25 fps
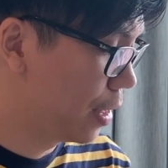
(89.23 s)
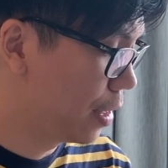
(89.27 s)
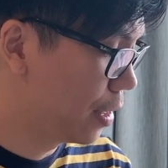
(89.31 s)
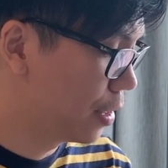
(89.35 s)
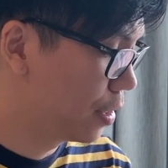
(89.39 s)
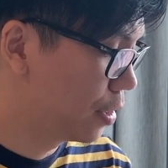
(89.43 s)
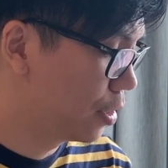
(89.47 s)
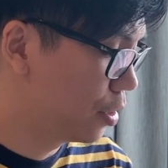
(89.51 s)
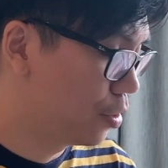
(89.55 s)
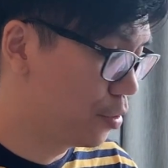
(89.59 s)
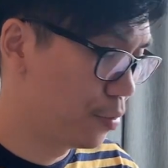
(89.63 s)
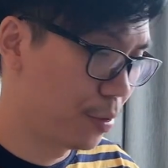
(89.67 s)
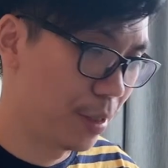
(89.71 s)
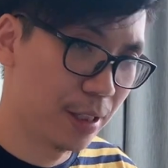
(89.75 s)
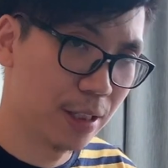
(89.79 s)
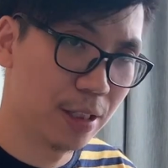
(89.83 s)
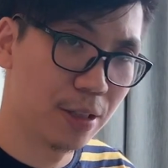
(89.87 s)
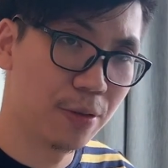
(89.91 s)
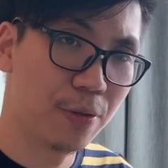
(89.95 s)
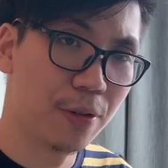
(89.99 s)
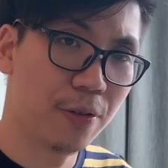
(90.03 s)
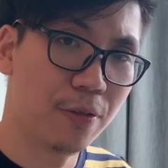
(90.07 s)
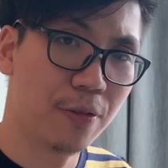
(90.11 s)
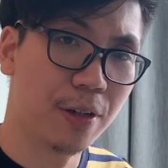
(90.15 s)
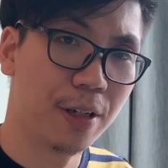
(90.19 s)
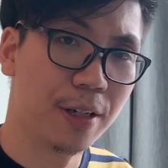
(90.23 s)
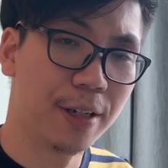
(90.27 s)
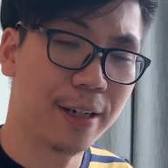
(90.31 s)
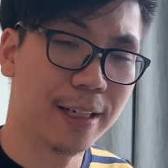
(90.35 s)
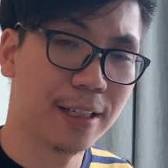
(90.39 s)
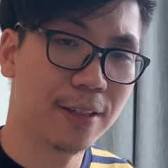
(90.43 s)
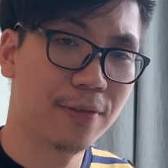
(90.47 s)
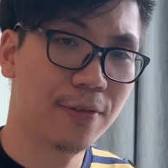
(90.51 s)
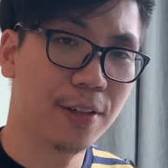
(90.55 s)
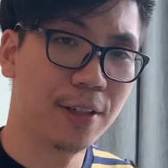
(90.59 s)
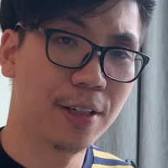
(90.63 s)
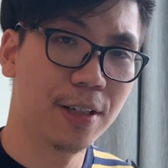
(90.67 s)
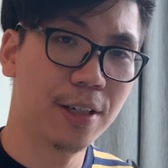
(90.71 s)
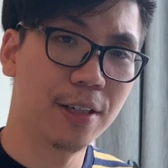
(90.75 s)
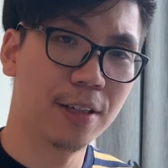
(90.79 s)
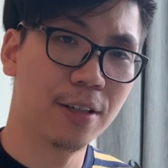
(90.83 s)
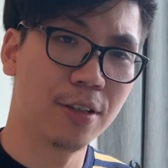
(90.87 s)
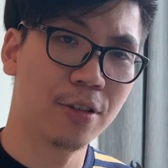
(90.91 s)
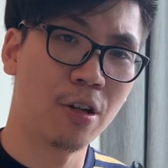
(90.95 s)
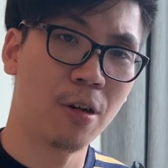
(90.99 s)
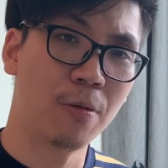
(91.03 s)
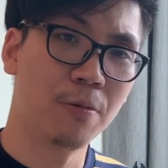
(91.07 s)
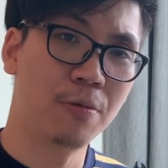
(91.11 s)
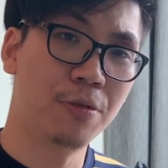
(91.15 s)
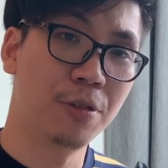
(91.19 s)
strings with your index finger,
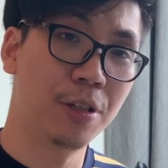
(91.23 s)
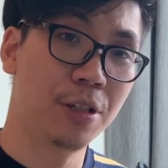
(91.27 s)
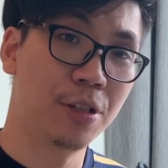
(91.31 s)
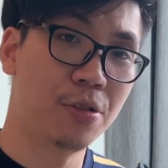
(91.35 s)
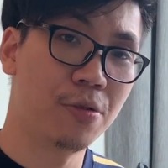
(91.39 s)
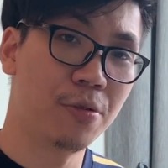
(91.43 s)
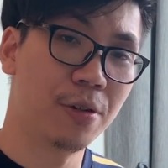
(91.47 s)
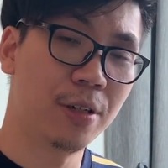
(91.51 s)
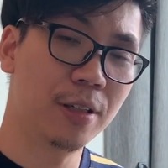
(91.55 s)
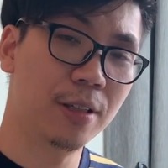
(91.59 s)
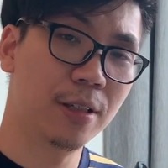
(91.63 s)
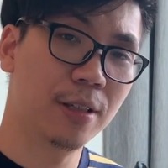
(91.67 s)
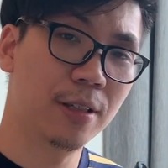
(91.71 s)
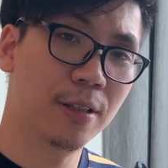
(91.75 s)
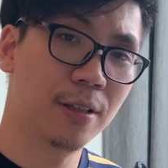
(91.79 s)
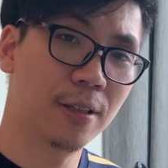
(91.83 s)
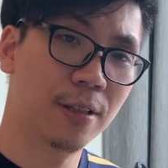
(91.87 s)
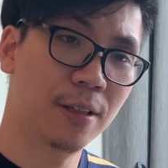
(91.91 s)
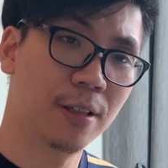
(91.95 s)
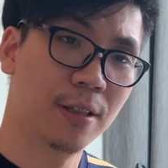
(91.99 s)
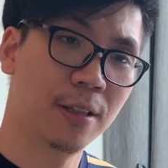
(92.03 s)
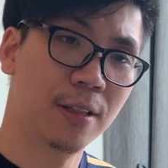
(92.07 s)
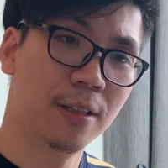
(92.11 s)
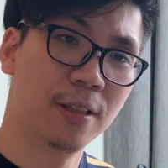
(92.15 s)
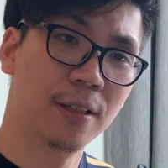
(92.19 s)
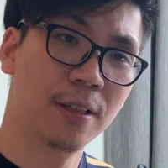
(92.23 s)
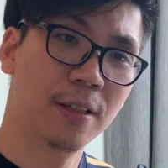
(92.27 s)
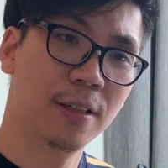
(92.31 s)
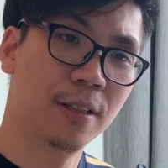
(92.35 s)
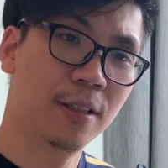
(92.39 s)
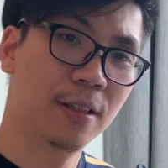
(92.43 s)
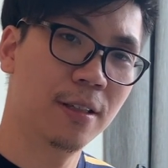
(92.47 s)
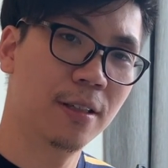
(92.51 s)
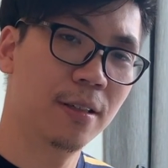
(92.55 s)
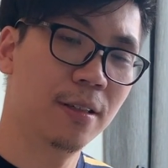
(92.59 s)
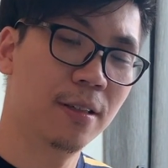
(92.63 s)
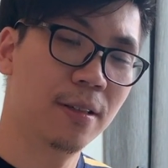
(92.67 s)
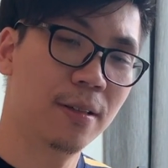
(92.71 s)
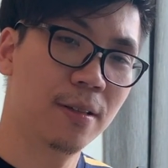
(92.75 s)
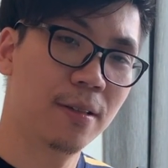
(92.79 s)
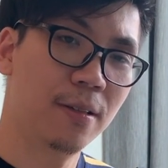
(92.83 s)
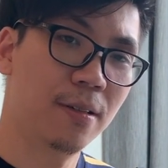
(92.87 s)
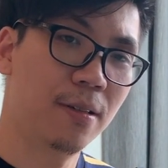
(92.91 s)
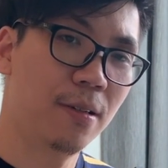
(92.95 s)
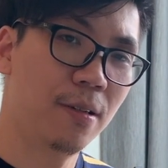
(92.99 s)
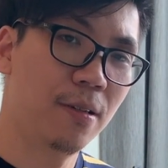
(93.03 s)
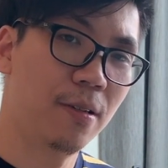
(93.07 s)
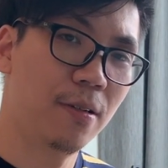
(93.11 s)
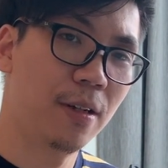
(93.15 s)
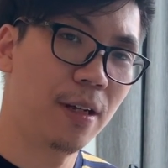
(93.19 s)
top 3 strings.
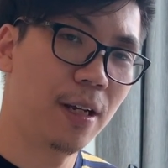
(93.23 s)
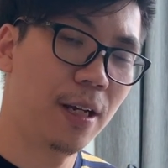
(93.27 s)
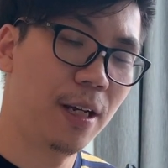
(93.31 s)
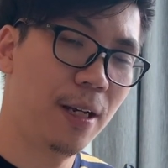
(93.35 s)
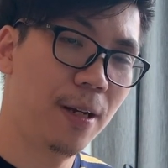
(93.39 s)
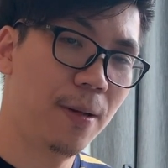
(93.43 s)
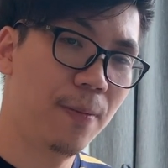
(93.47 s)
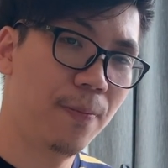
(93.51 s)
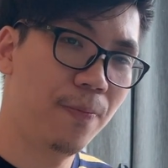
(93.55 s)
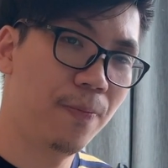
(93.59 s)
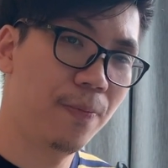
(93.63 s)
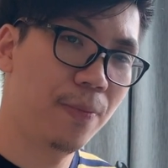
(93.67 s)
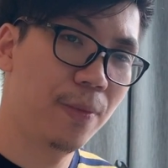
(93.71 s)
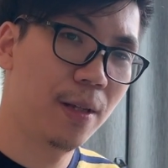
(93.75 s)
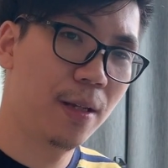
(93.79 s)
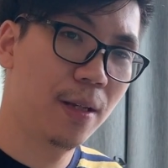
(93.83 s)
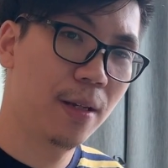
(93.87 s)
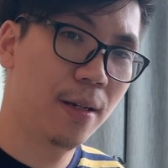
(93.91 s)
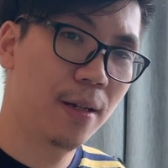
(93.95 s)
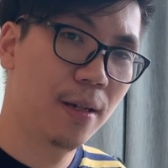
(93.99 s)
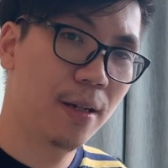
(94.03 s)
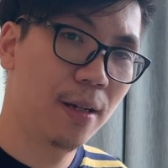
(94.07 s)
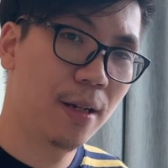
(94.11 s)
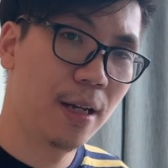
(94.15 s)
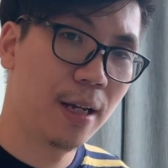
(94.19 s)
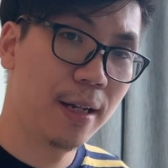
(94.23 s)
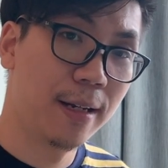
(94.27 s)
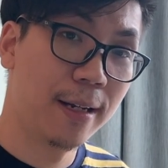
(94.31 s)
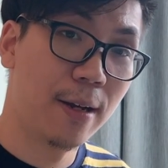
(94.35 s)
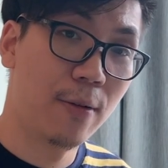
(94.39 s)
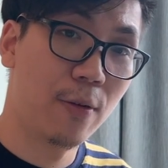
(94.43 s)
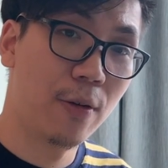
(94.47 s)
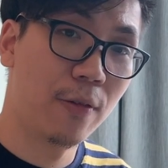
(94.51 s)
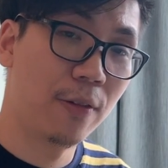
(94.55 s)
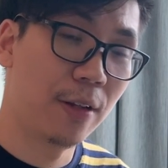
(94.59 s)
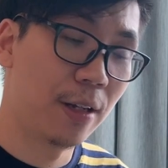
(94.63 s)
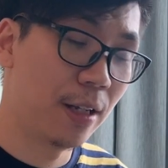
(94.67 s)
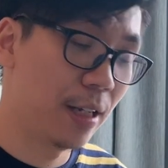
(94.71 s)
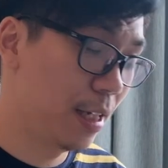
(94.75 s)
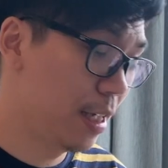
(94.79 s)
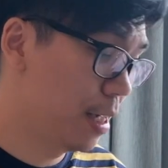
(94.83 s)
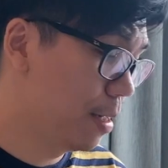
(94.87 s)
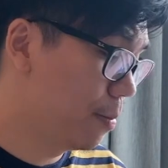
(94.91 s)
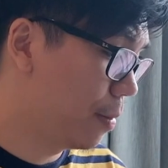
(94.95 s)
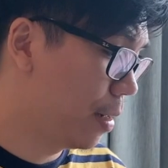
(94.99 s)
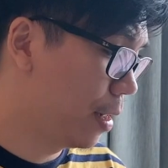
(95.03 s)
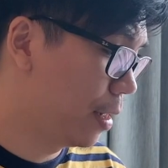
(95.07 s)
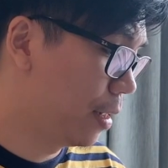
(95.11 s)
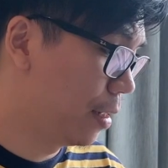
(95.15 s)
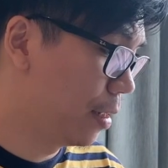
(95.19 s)
Okay, and then we have the E
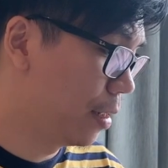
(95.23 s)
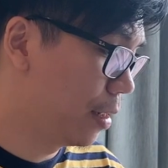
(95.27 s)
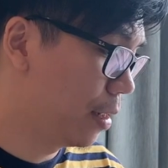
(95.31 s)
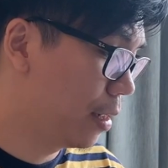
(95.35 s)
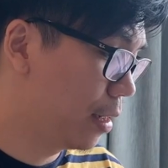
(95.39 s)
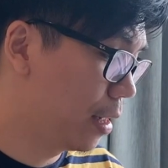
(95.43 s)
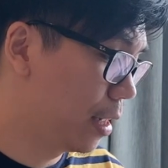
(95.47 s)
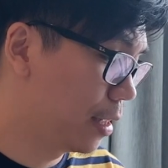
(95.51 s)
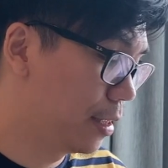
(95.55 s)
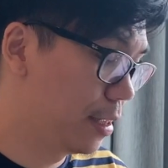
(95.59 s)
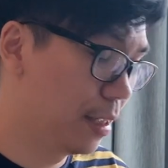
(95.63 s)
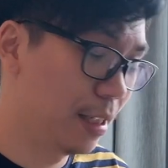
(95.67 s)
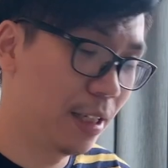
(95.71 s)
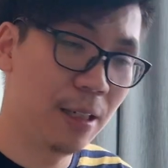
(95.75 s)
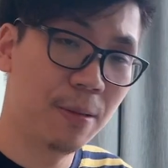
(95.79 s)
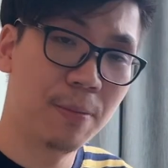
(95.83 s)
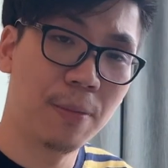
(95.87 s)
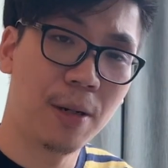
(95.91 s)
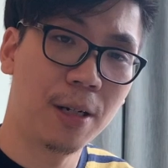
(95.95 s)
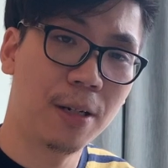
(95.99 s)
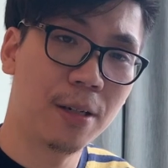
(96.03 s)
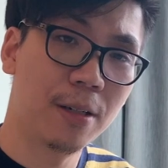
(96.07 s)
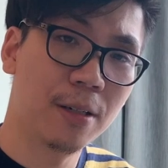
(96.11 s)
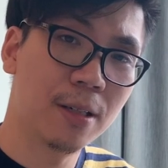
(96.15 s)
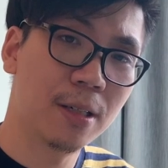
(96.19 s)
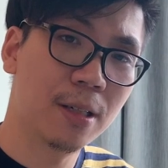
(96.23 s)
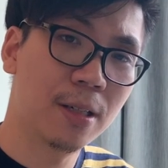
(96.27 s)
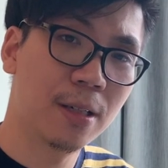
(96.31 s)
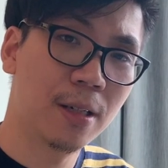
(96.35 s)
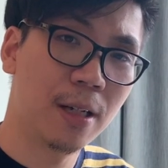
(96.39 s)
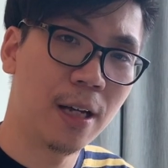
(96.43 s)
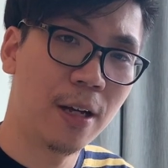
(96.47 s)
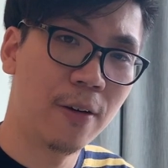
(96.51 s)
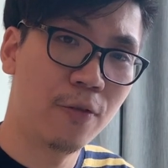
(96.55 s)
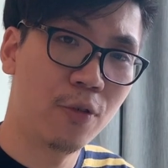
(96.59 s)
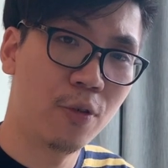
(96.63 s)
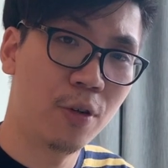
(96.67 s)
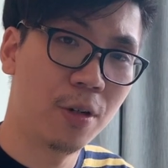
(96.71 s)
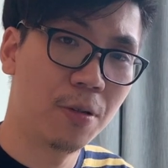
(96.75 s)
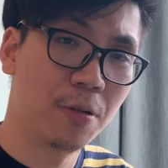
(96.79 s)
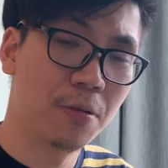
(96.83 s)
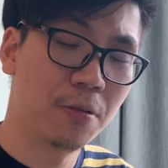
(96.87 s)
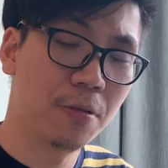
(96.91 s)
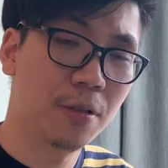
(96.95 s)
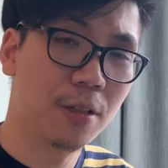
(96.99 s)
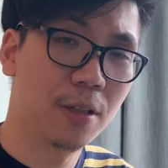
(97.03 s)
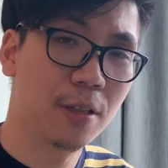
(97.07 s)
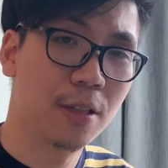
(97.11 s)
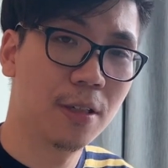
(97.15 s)
minor, classic E minor, everyone knows.